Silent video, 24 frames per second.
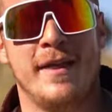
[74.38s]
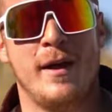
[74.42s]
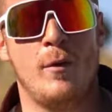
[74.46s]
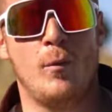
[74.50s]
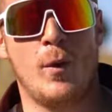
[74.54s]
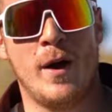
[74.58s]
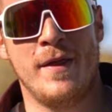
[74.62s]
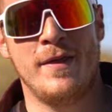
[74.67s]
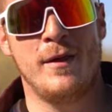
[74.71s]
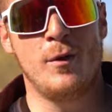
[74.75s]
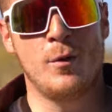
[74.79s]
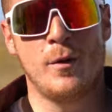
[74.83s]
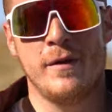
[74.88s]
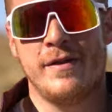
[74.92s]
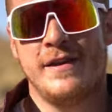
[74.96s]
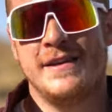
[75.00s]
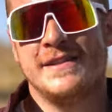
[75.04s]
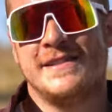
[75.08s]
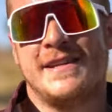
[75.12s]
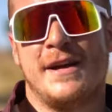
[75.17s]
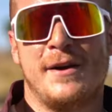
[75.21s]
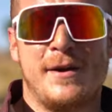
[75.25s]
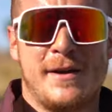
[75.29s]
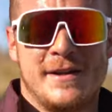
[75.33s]
They won the
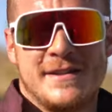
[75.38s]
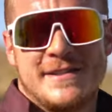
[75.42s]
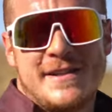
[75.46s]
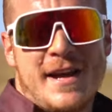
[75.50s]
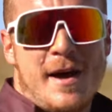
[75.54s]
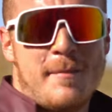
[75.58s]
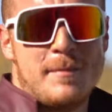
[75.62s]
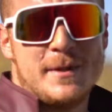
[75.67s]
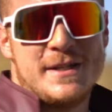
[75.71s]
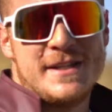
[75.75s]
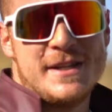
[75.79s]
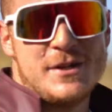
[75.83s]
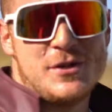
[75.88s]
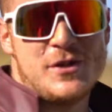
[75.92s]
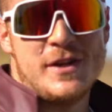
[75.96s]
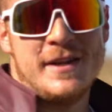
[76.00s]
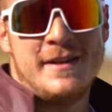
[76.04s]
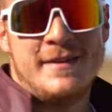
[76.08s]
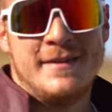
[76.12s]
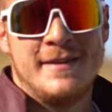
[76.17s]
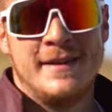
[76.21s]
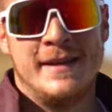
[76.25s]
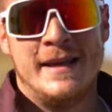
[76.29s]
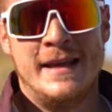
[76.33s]
Northeast Airguns competition.